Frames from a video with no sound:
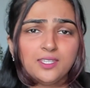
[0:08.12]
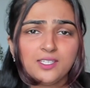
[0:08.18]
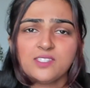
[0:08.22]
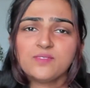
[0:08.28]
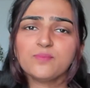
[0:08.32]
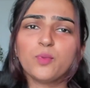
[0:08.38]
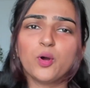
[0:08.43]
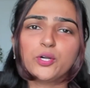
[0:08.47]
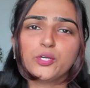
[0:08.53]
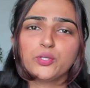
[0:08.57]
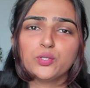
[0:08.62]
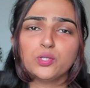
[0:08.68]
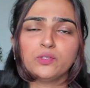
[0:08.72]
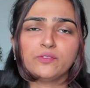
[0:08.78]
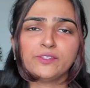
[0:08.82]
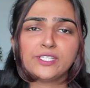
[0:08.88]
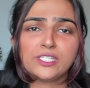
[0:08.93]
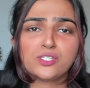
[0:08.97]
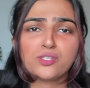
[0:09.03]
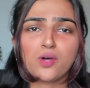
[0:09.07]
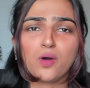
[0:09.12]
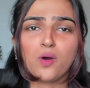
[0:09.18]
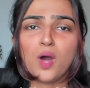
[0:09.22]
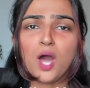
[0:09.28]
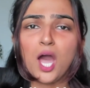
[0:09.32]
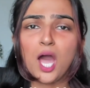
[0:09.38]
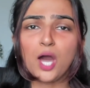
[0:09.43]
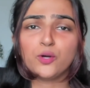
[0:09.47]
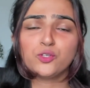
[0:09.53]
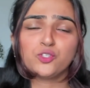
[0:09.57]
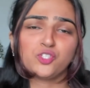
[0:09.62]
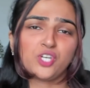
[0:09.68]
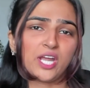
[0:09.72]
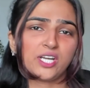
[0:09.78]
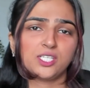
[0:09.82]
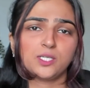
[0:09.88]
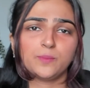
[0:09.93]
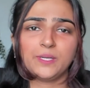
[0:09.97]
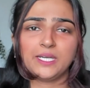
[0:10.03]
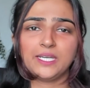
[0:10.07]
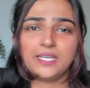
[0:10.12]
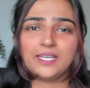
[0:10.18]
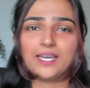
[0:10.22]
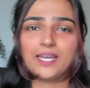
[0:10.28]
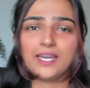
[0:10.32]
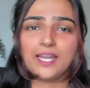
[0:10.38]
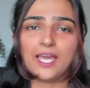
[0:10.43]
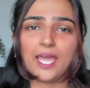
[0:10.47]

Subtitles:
this module, we saw how ChatGPT can